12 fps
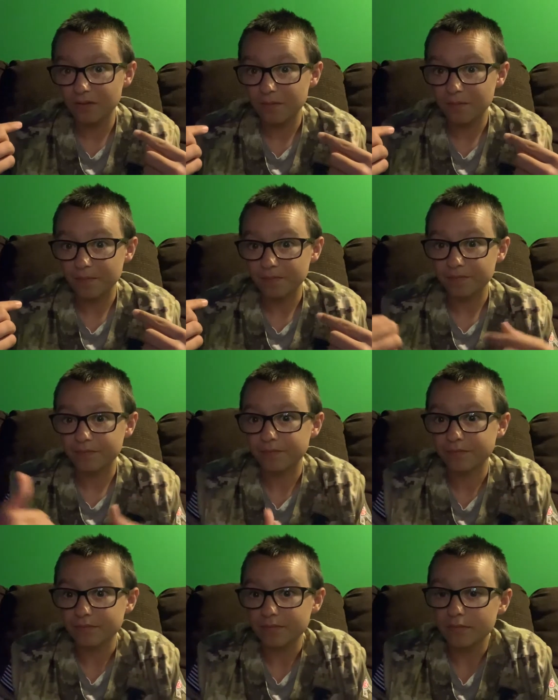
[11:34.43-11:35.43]

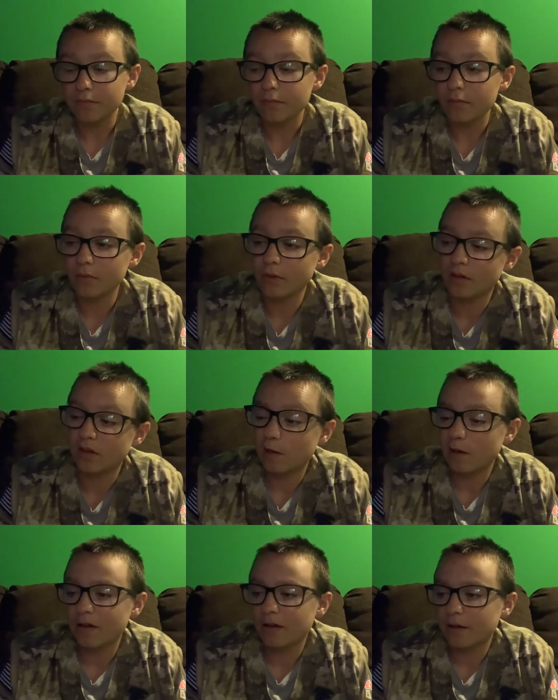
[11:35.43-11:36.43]

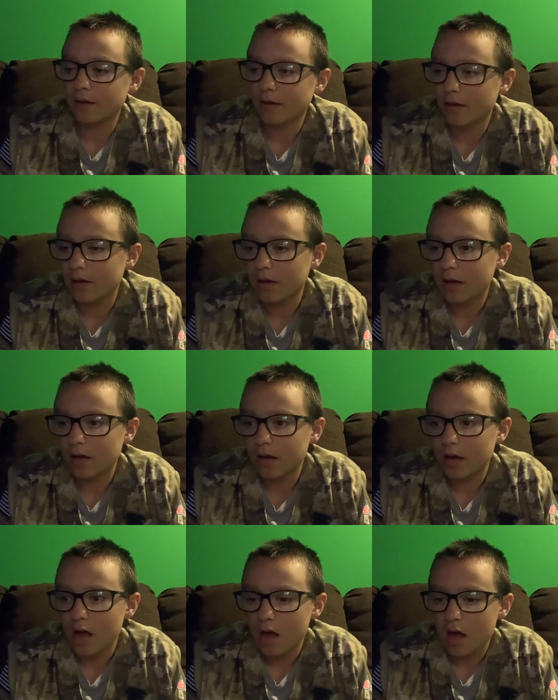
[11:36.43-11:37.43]

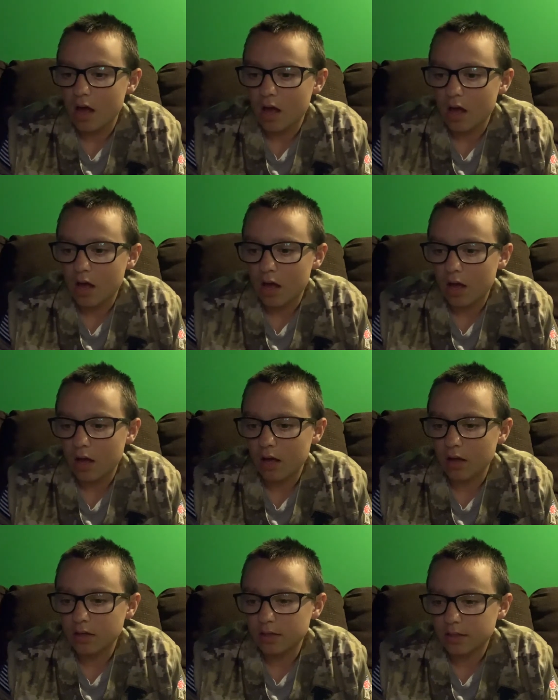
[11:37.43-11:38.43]

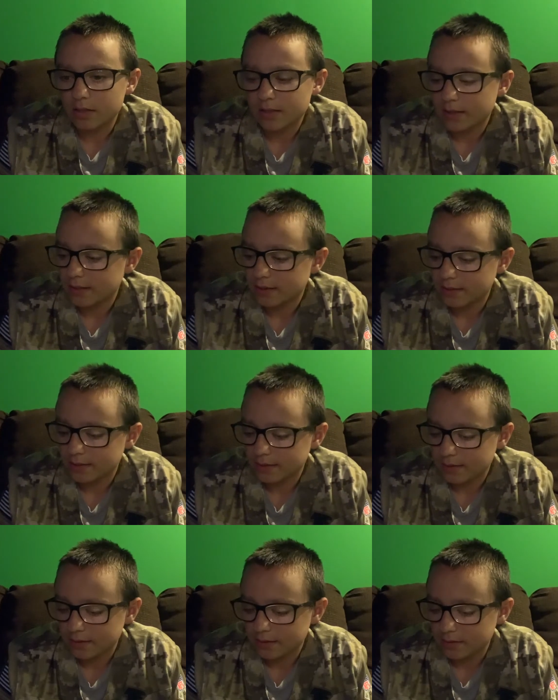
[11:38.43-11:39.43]

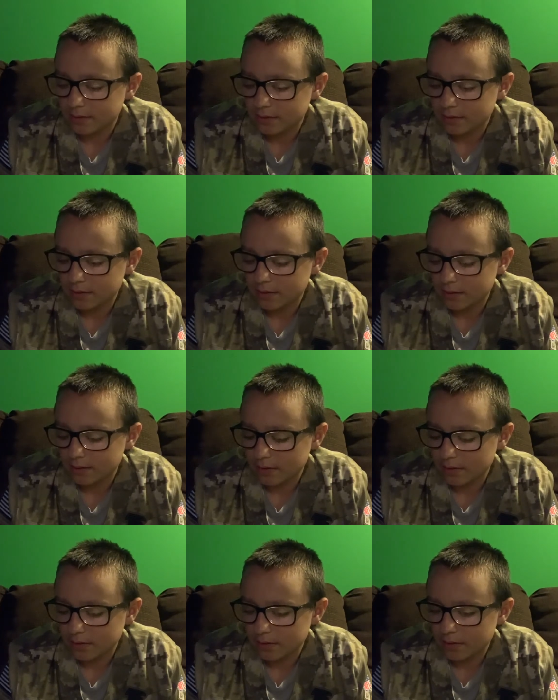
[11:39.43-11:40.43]

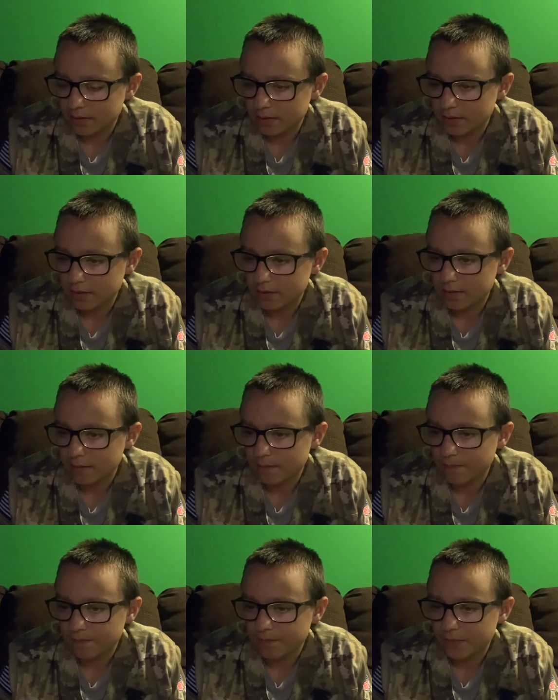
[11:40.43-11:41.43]
(silence)